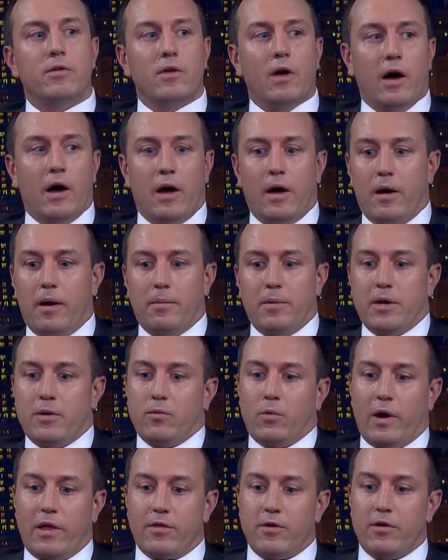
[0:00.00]
I mean,
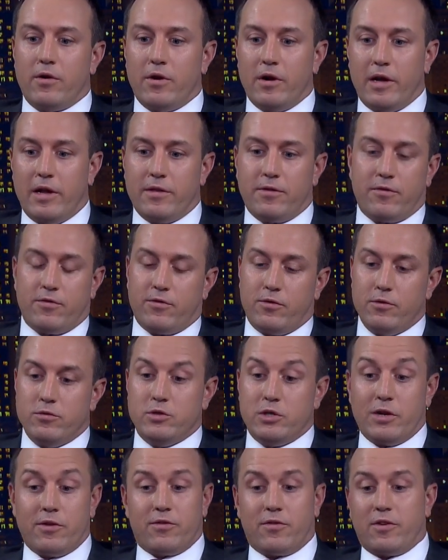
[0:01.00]
whether it's to
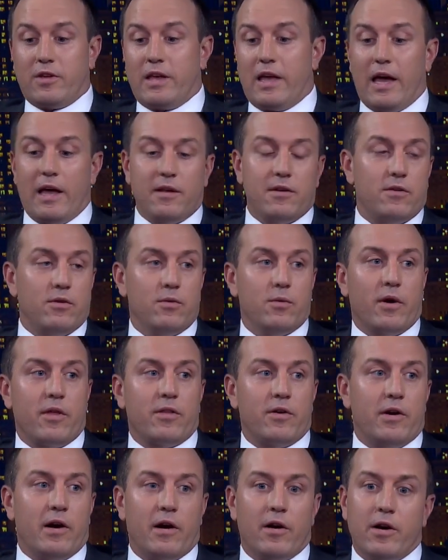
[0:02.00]
just get to
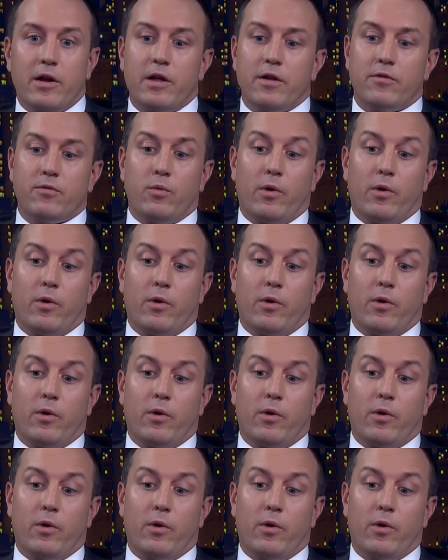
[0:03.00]
other areas,